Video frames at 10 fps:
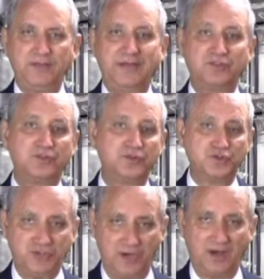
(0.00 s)
That's their
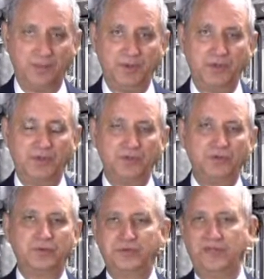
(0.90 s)
job.
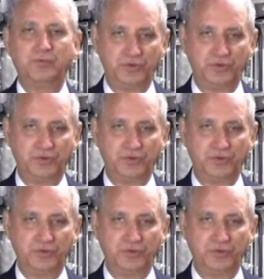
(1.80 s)
So if you get